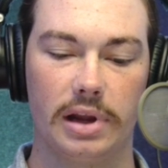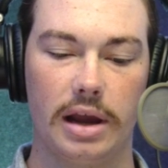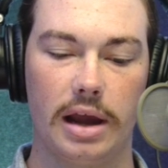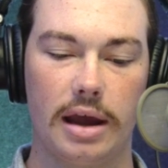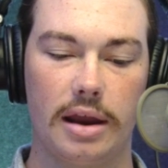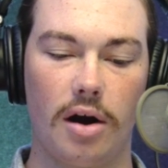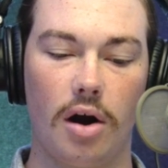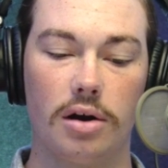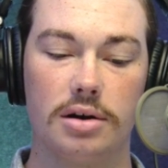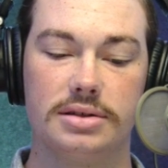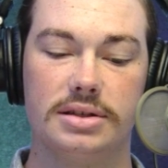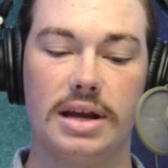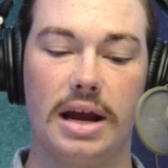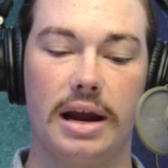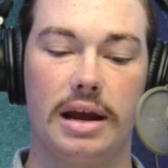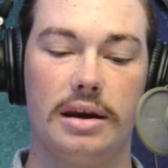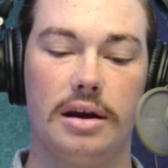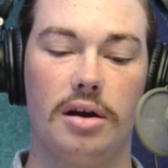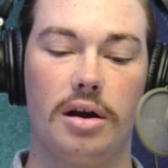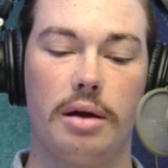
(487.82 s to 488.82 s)
And our
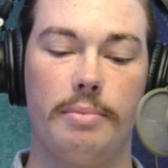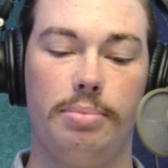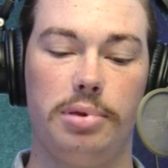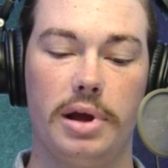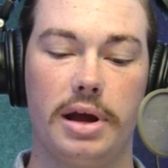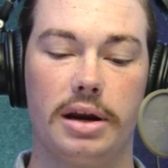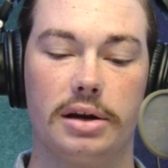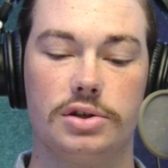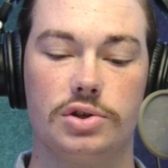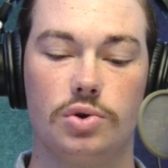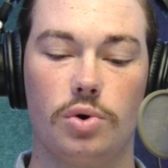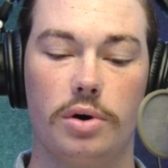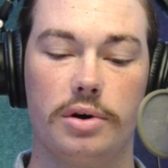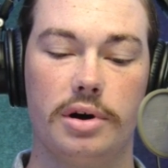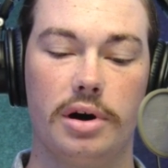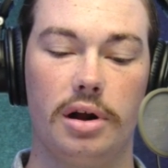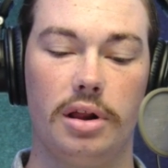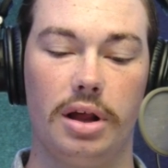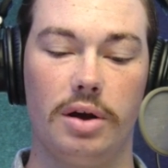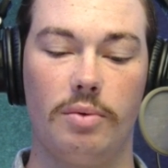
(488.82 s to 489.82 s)
secondary played
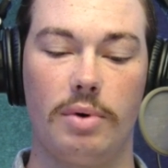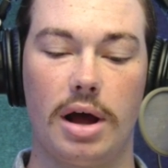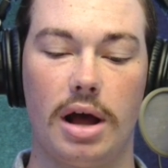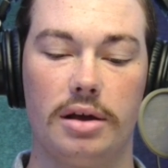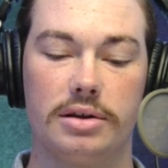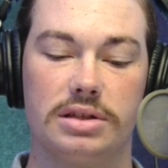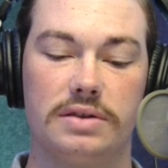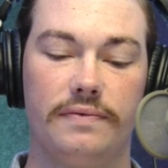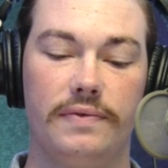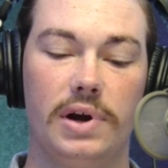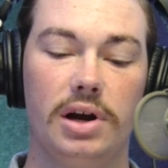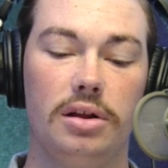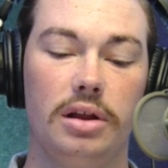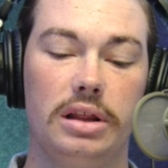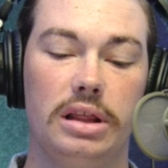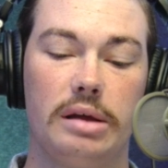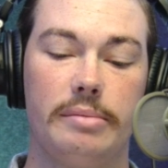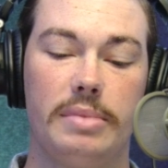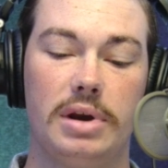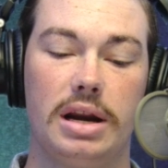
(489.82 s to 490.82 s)
extraordinarily well, severely
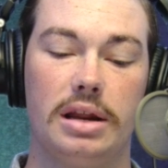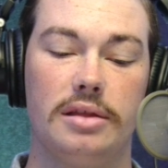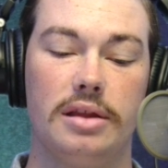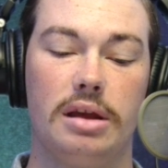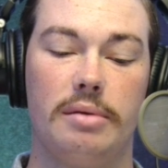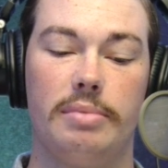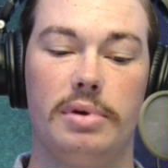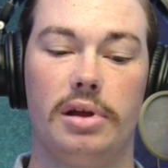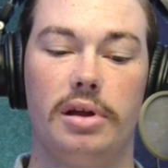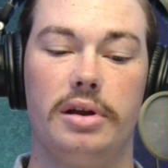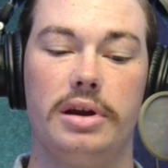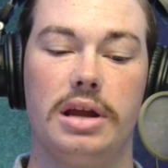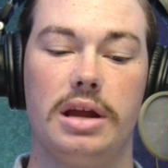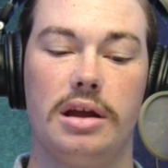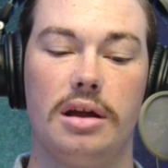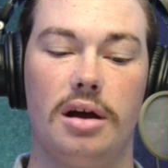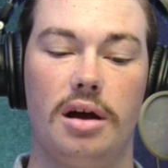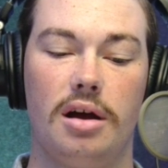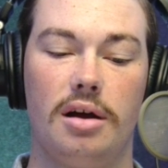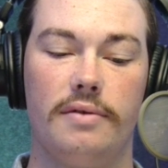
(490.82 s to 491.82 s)
limiting the
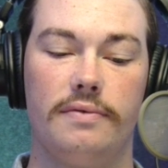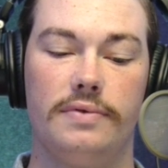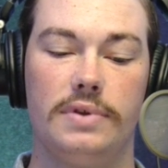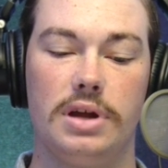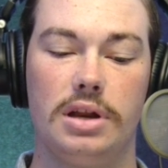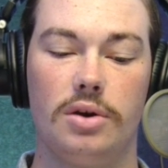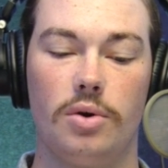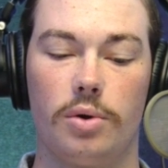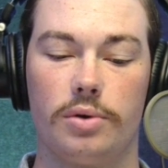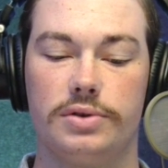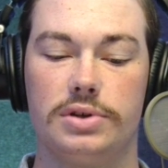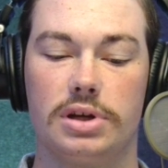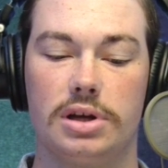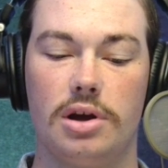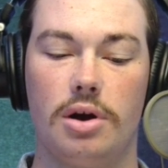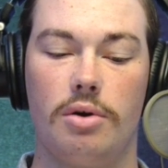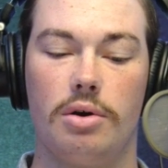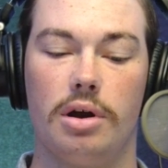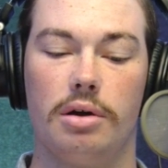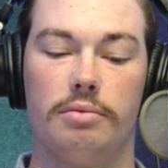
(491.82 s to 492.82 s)
ability of the North
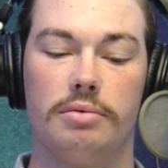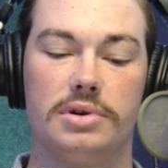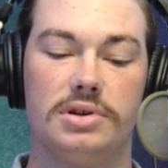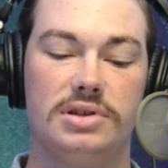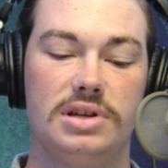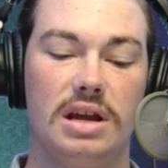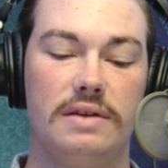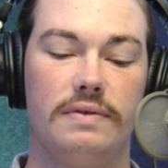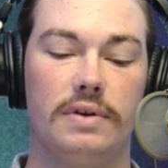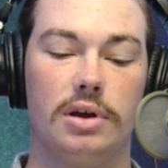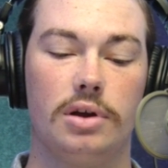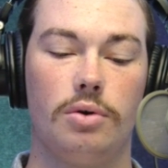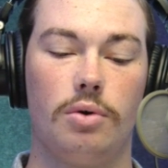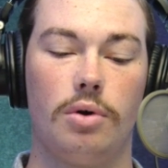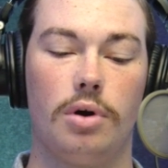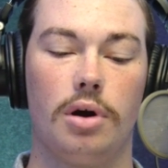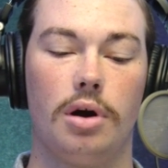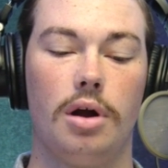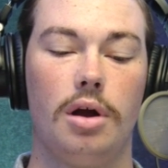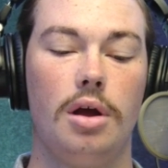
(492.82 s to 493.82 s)
Dakota receiving
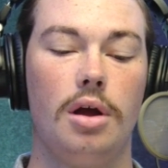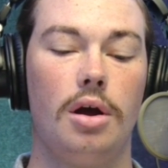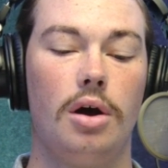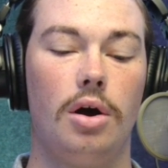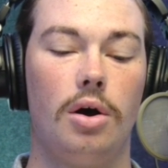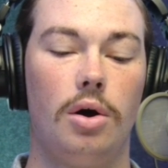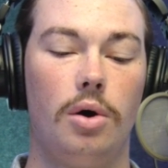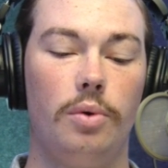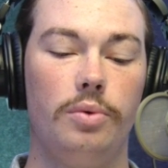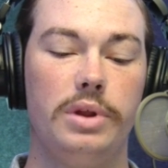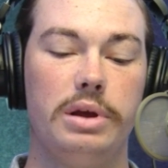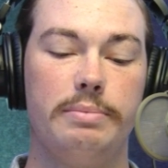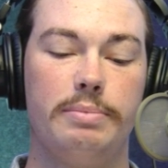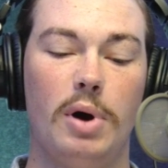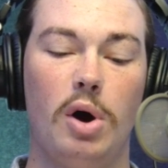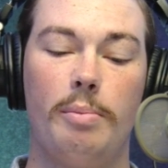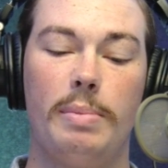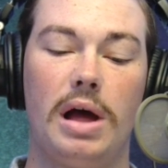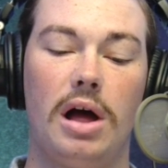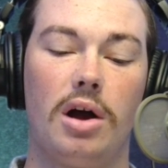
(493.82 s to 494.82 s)
corps. Only
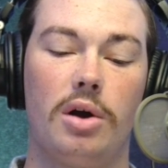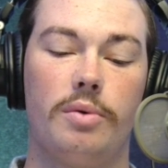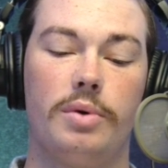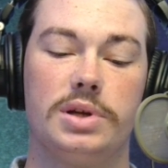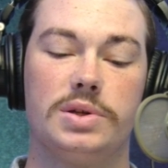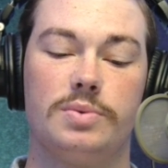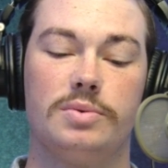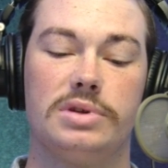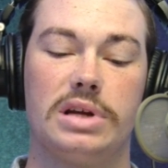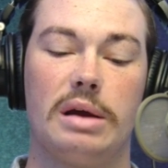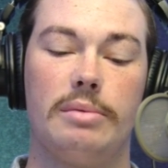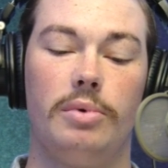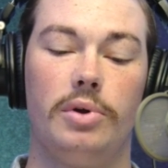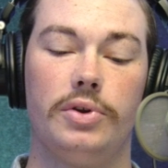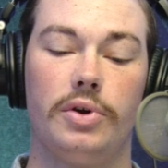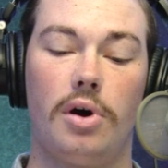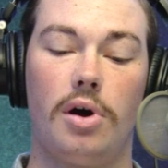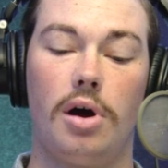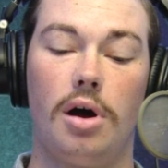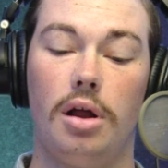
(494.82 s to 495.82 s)
Bo Belquist was
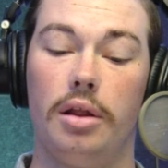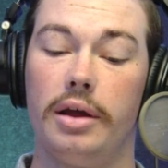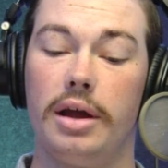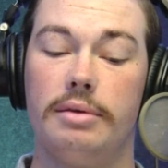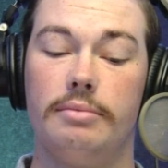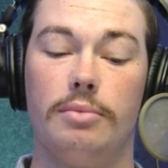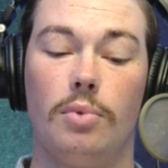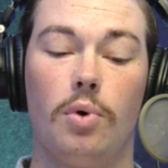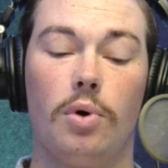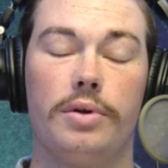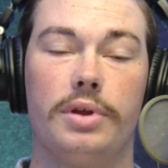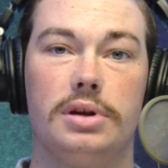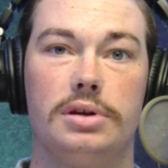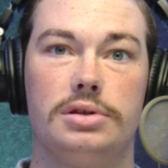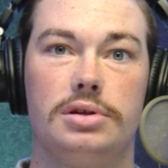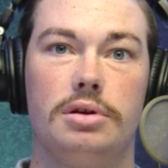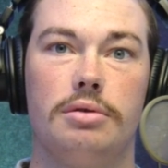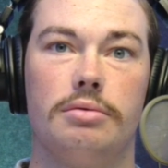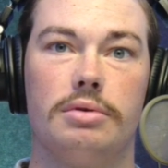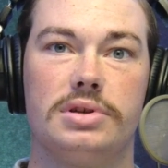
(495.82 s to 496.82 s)
able to haul in more than
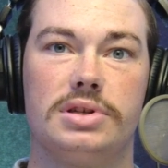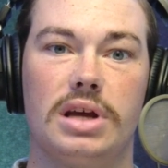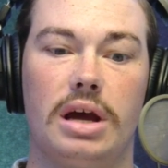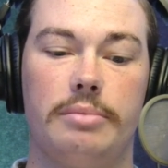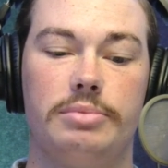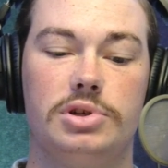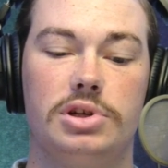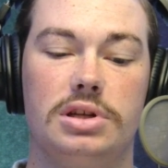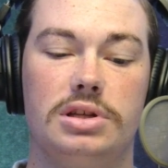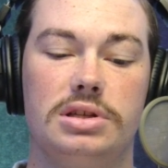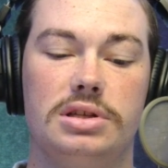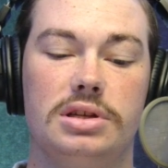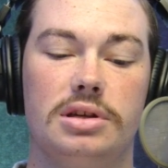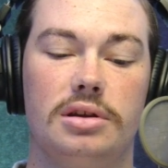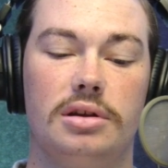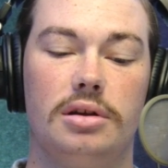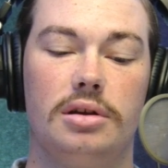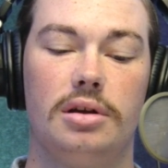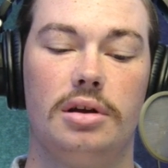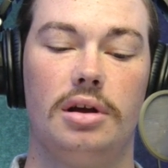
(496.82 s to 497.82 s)
2 receptions
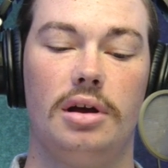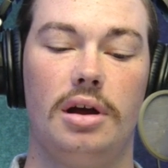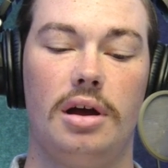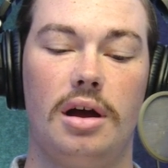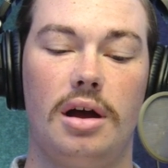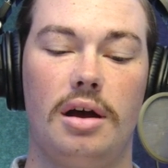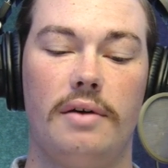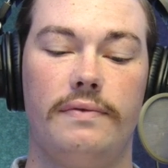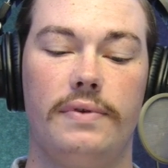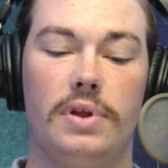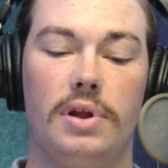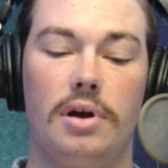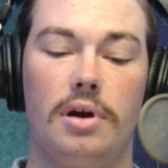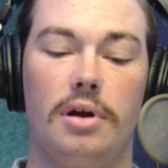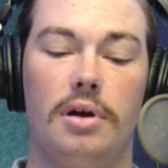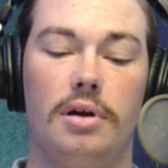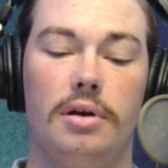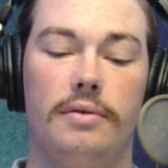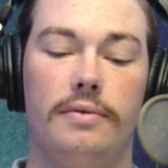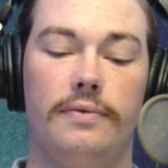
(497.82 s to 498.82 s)

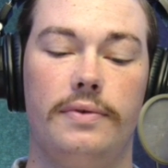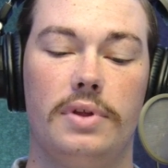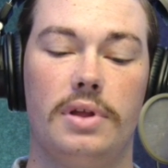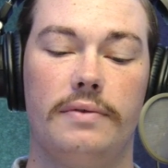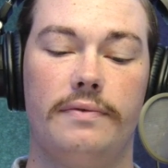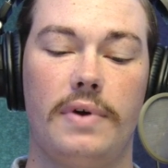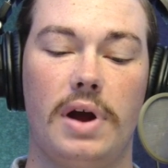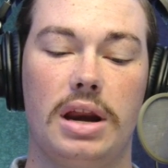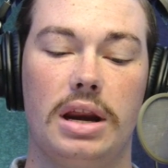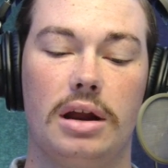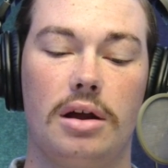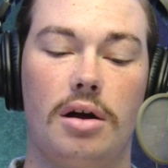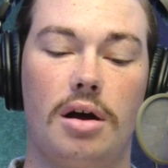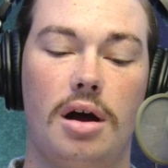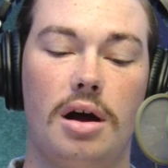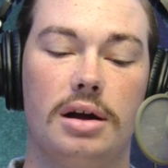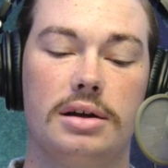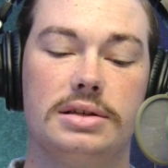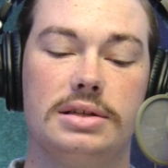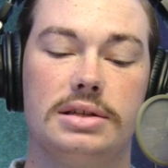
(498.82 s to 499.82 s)
for the Fighting
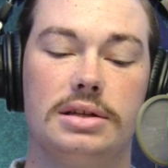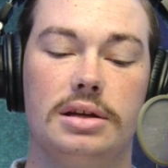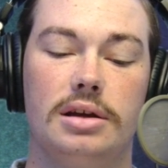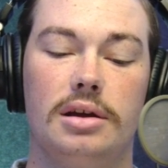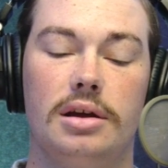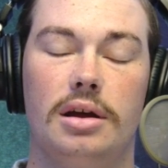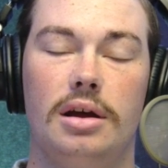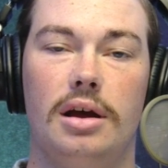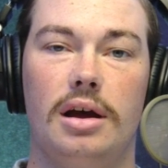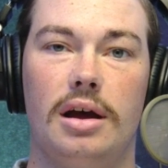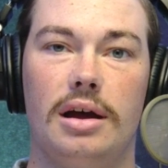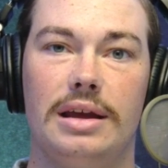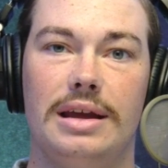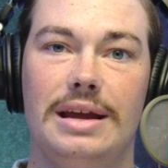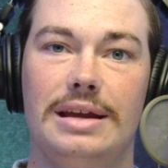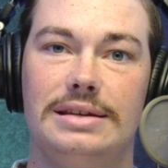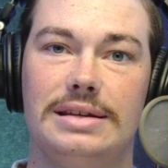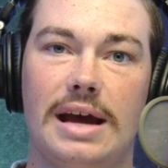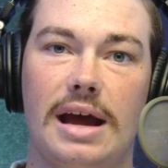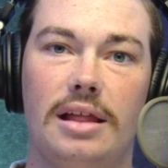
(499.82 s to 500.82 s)
Hawks.
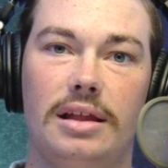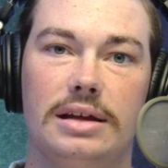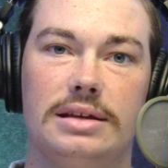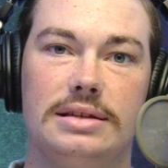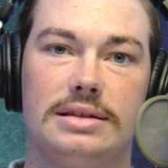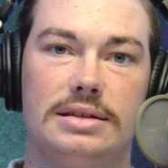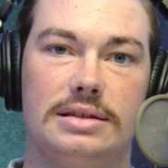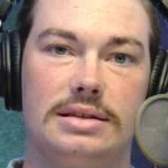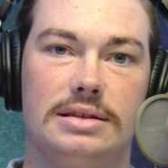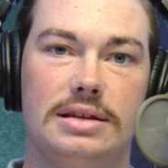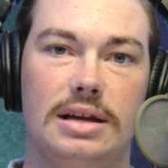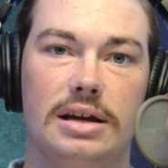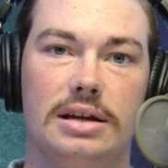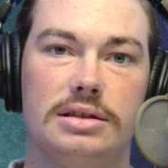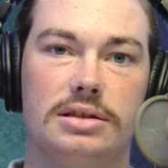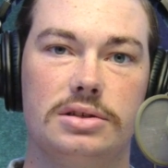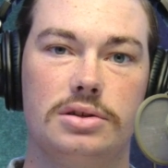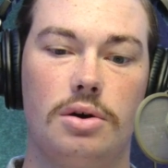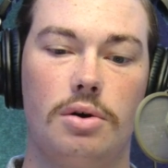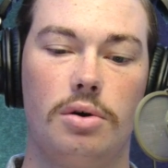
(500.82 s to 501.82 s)
He tallied
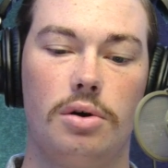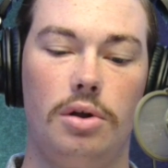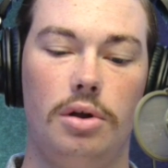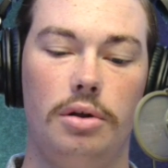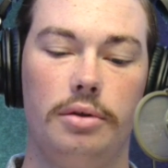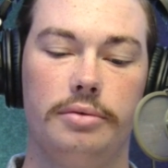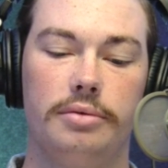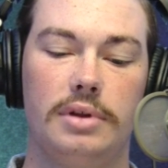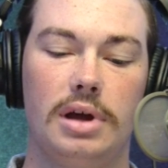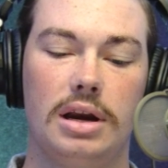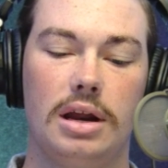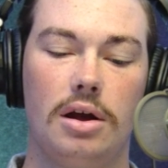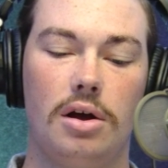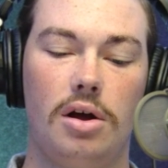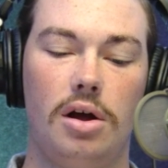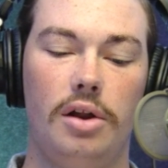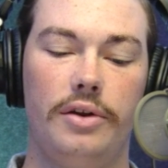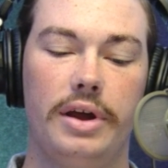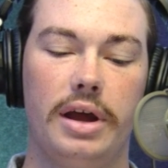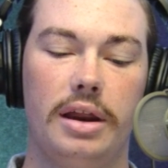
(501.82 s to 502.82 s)
6 total that he
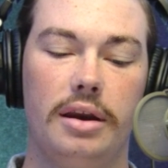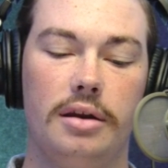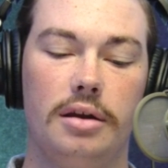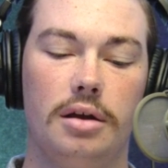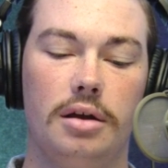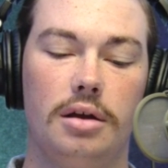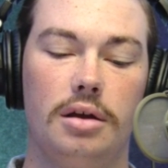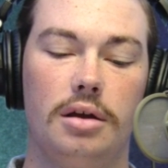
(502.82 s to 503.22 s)
hauled in.